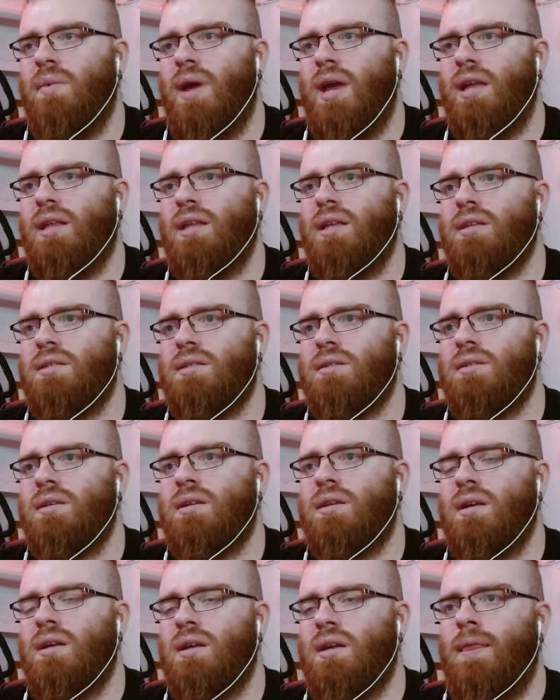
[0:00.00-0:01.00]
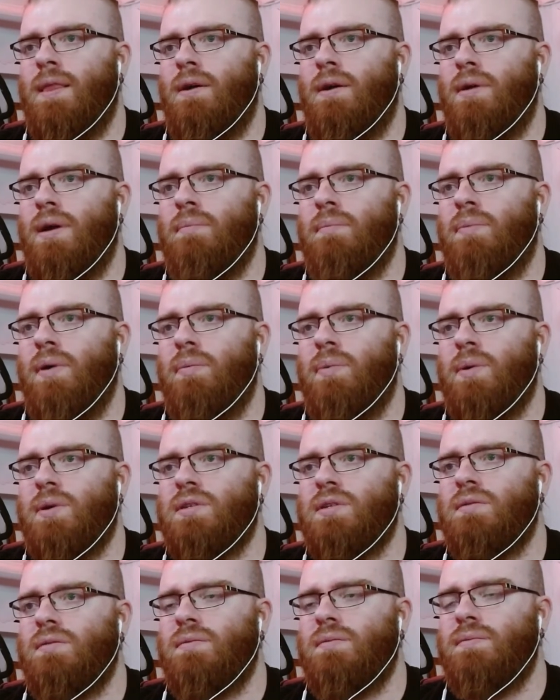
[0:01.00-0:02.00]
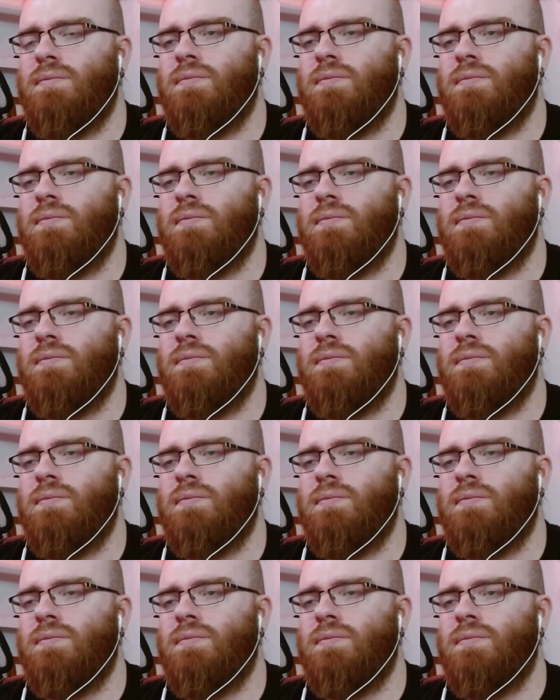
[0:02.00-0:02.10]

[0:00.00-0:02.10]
made this now in purpose.